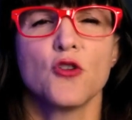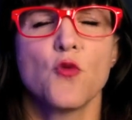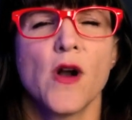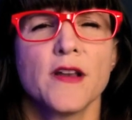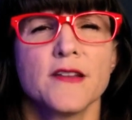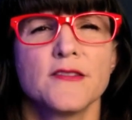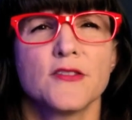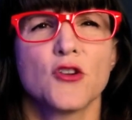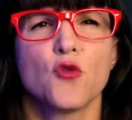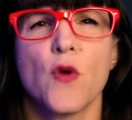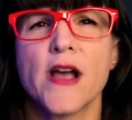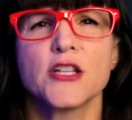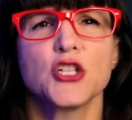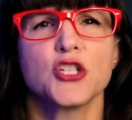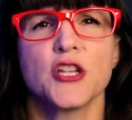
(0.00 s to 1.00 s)
who wanted to
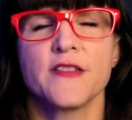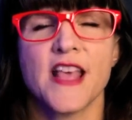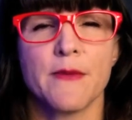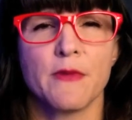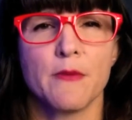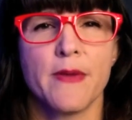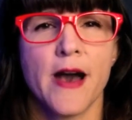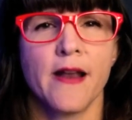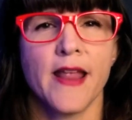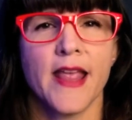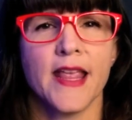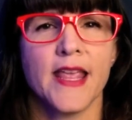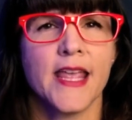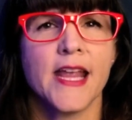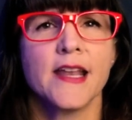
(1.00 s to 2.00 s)
question them about
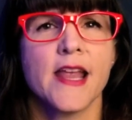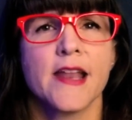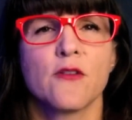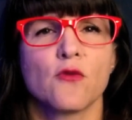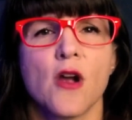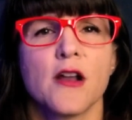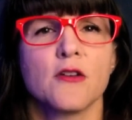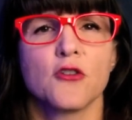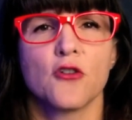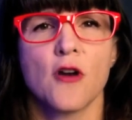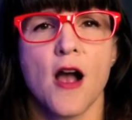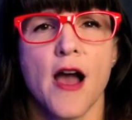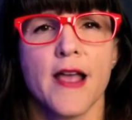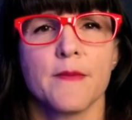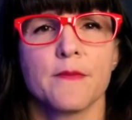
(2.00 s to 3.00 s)
a hit-and-run
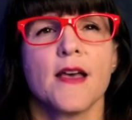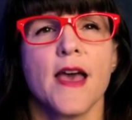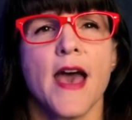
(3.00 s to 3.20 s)
crime.